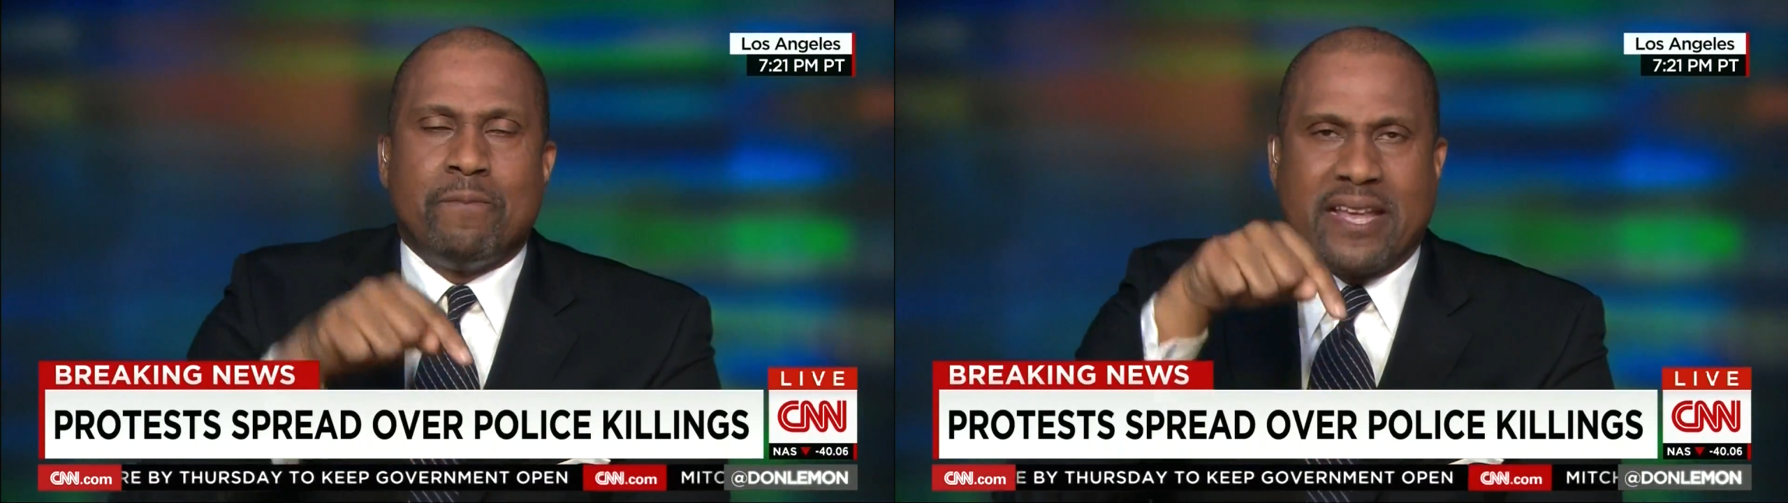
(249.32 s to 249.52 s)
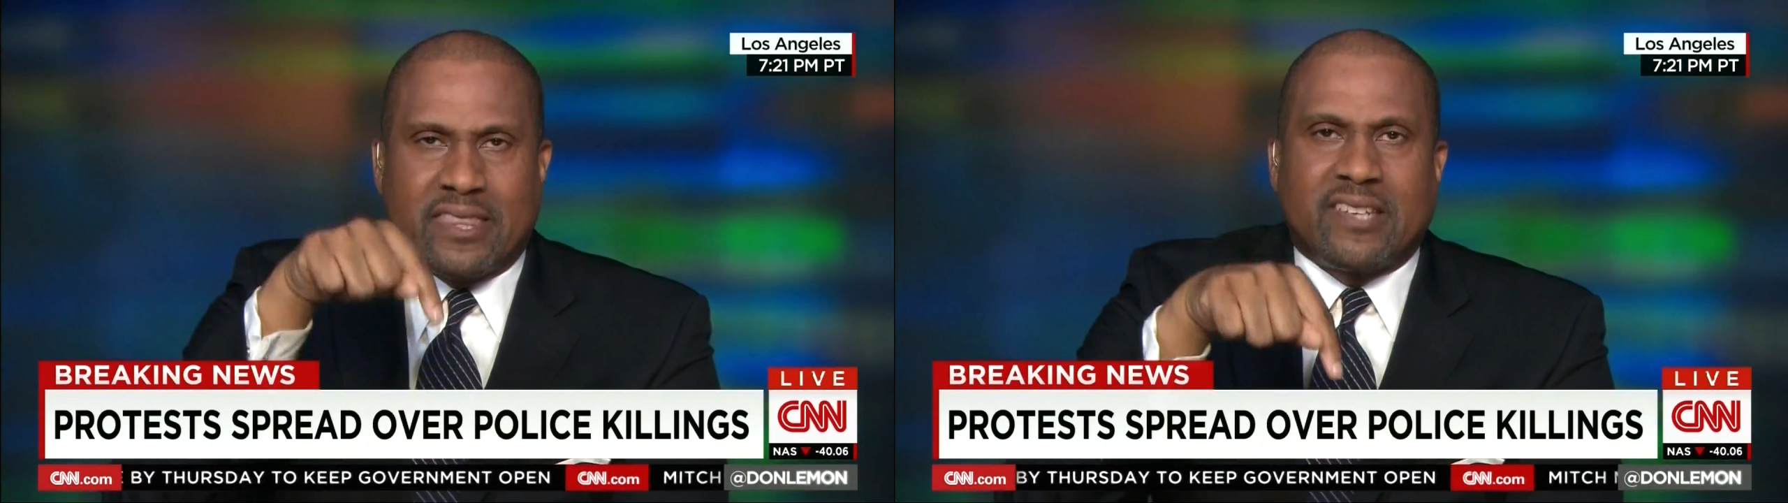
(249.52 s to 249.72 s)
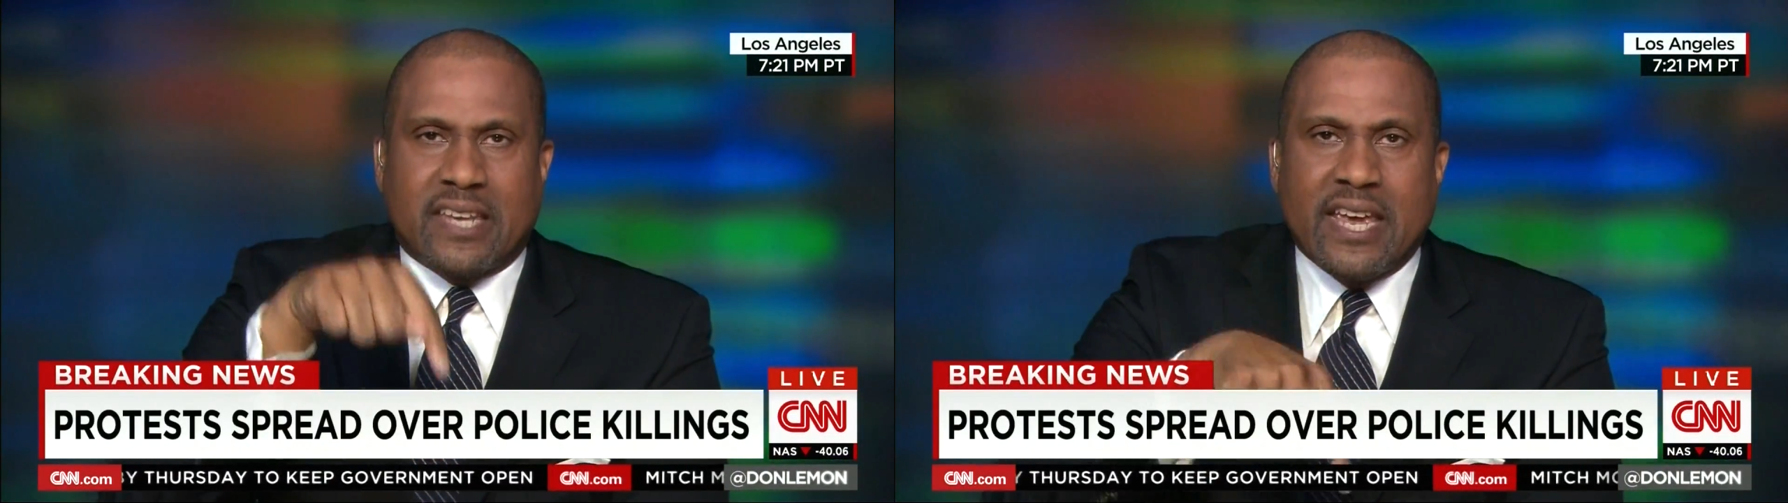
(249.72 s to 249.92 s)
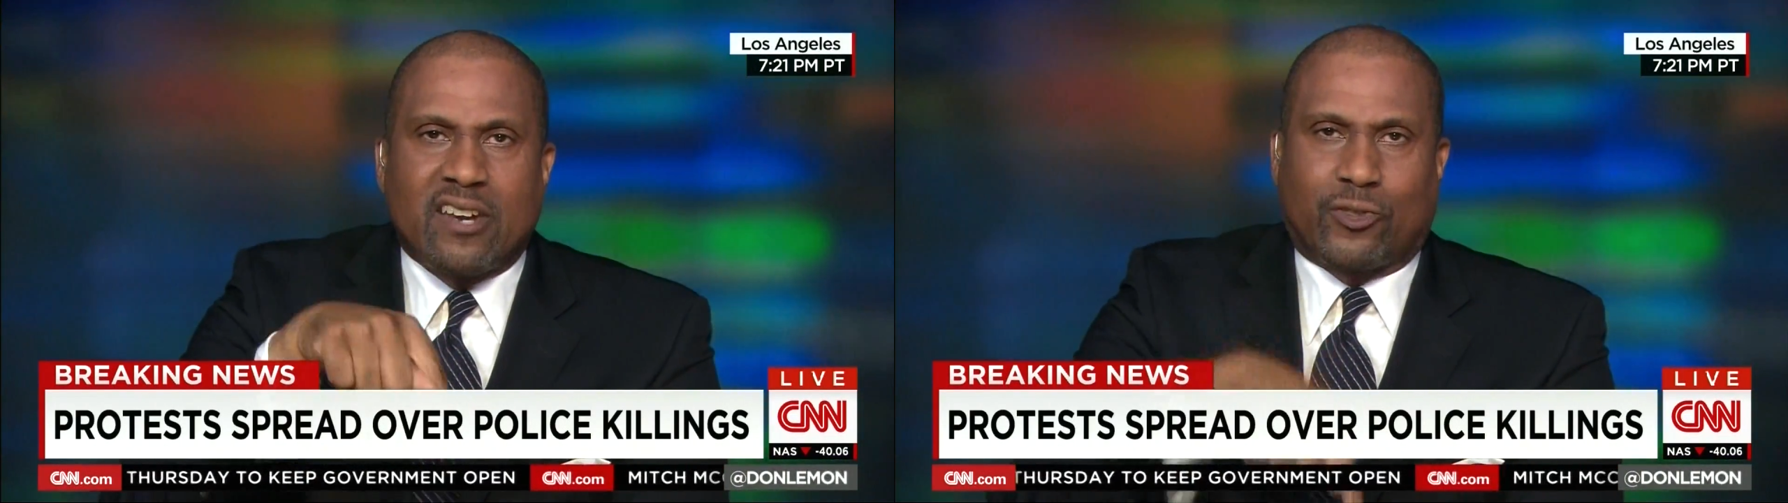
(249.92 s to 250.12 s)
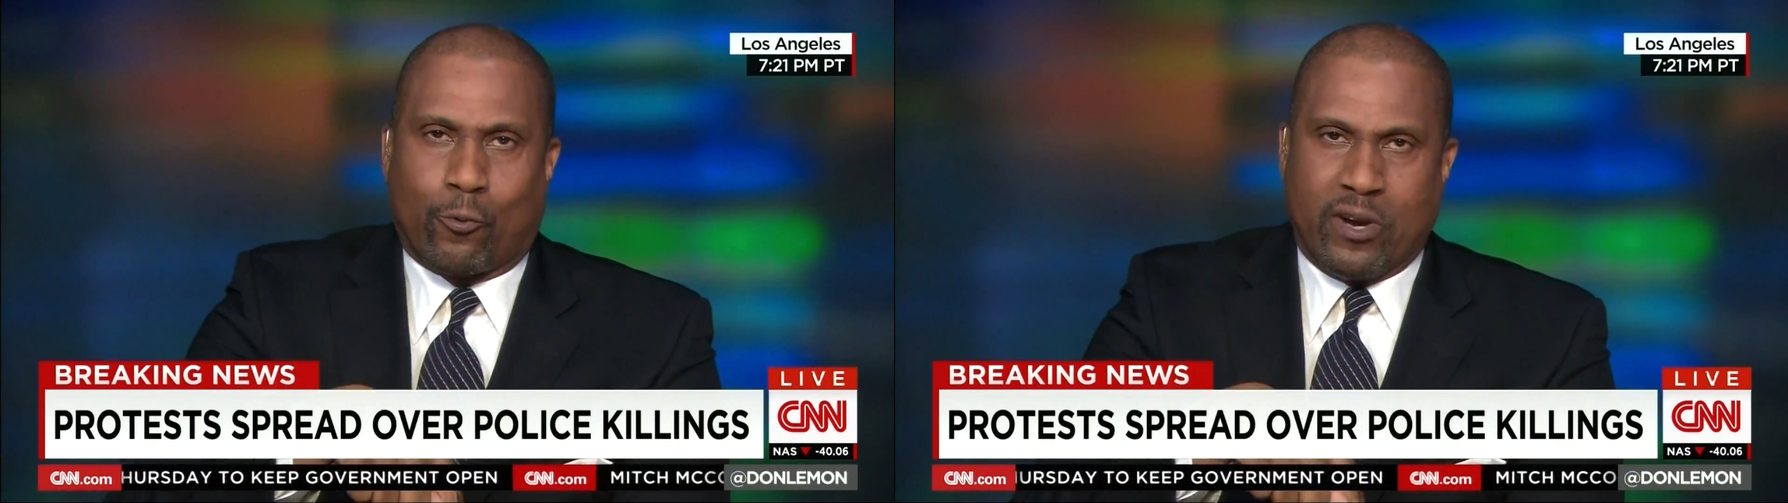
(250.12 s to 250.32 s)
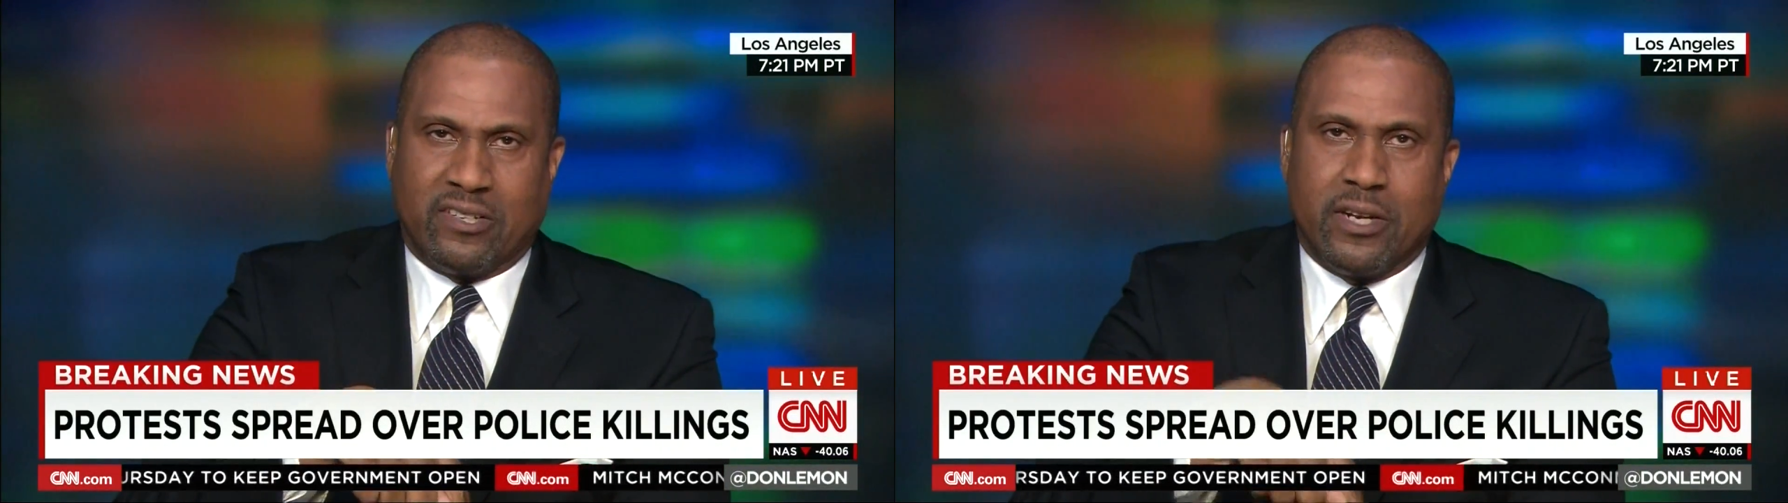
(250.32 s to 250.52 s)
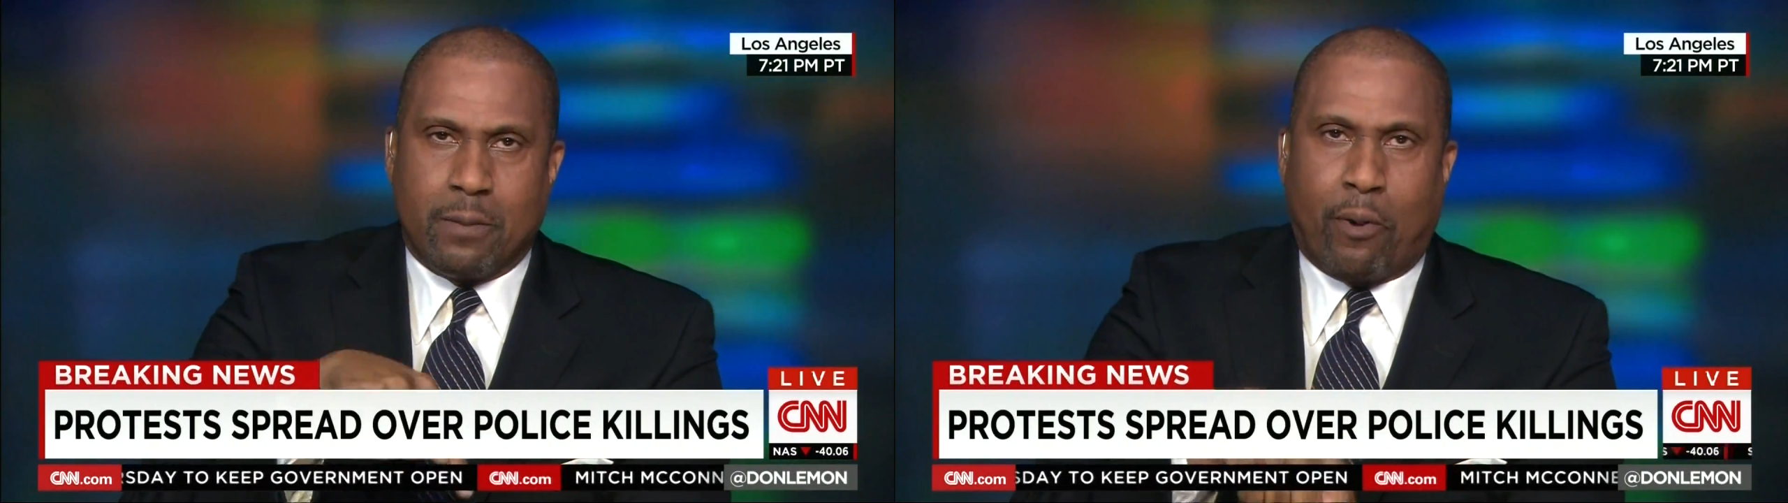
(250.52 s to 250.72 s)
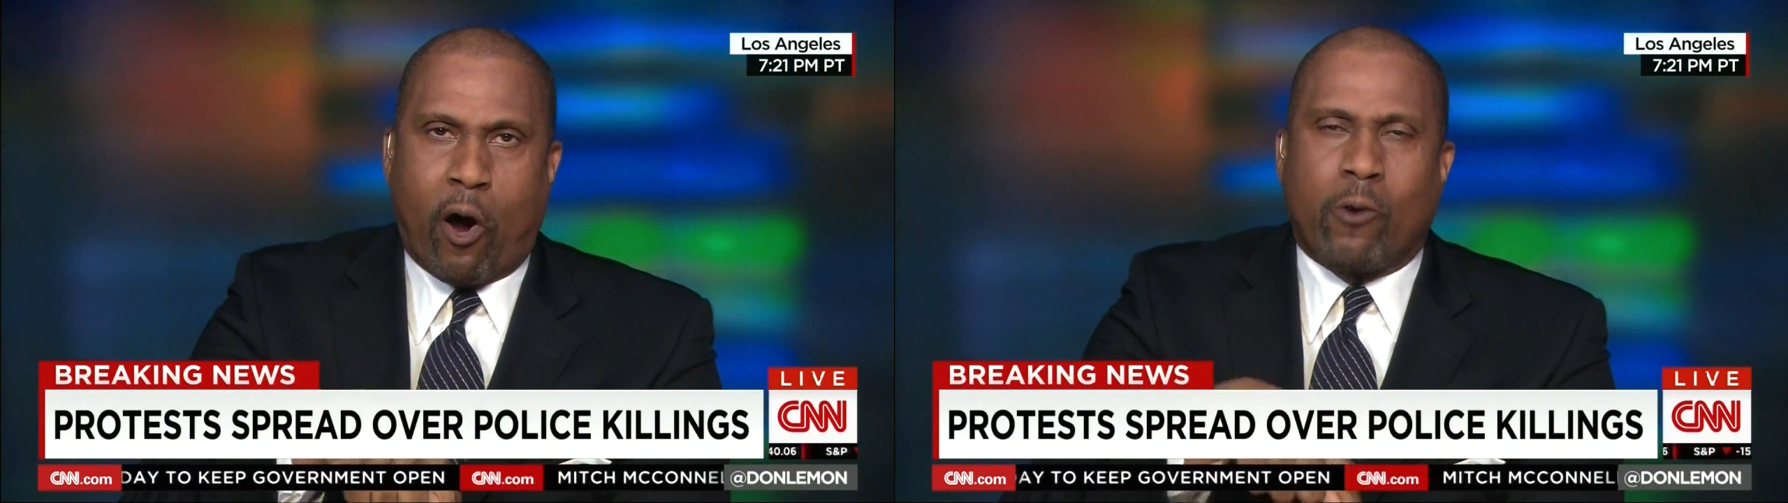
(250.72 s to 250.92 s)
that this is the reason,
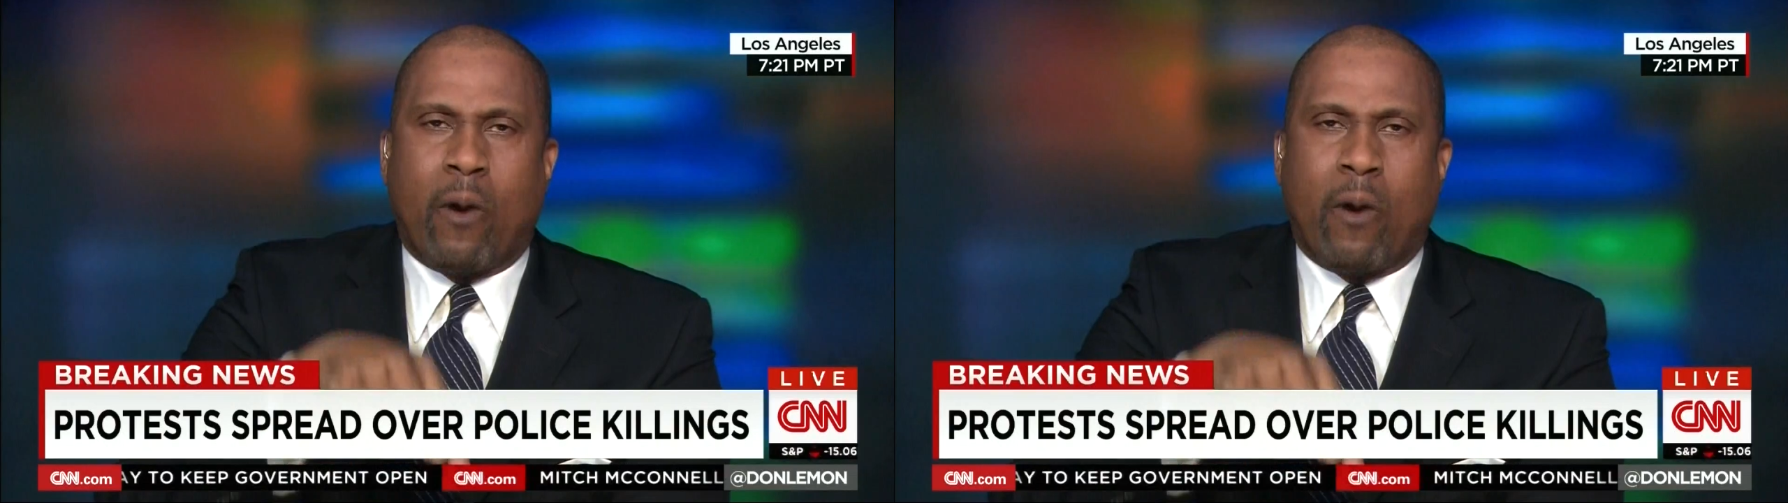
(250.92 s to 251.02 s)
in part,